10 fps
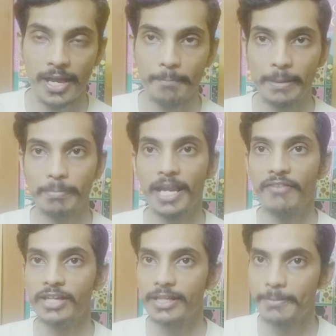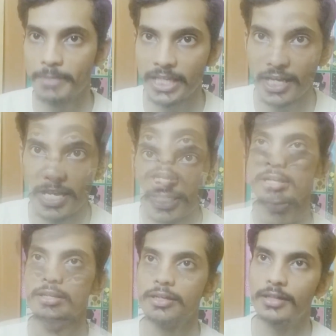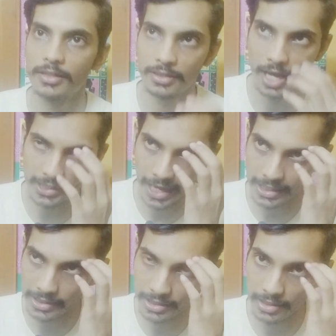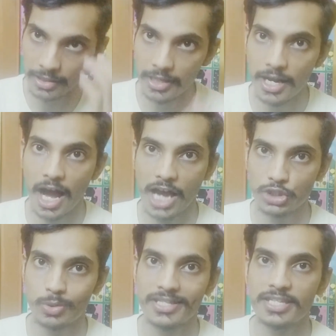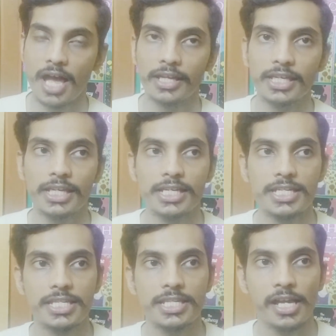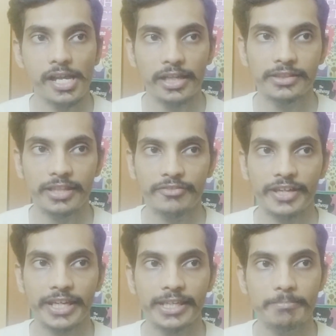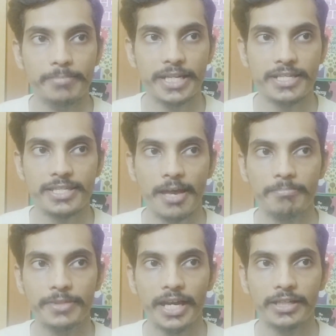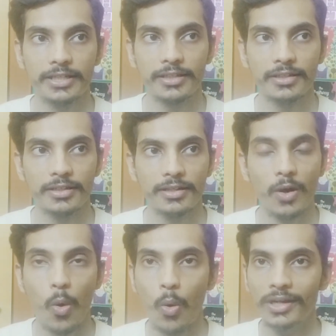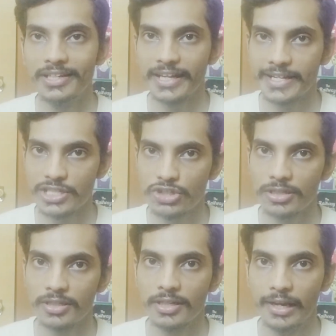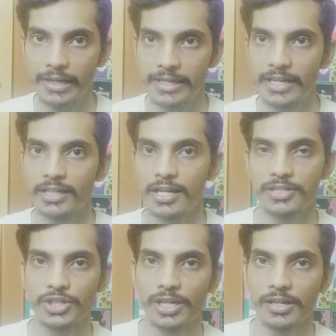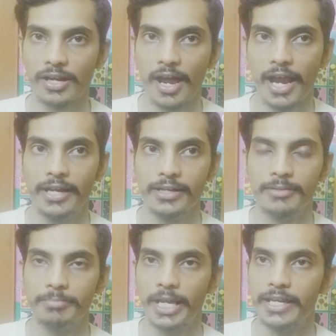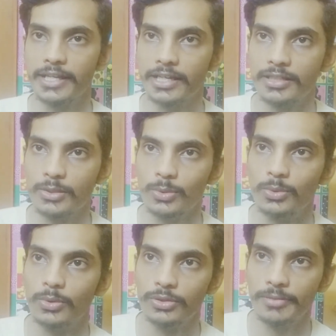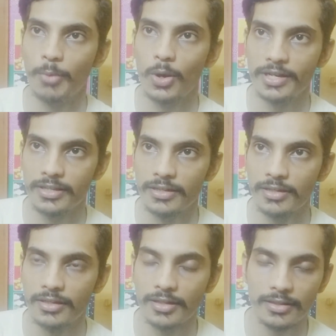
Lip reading: people having replicas. I liked in Ashwin Sanghi is the way he brings up that old tradition, Indian culture, and applying it to the modern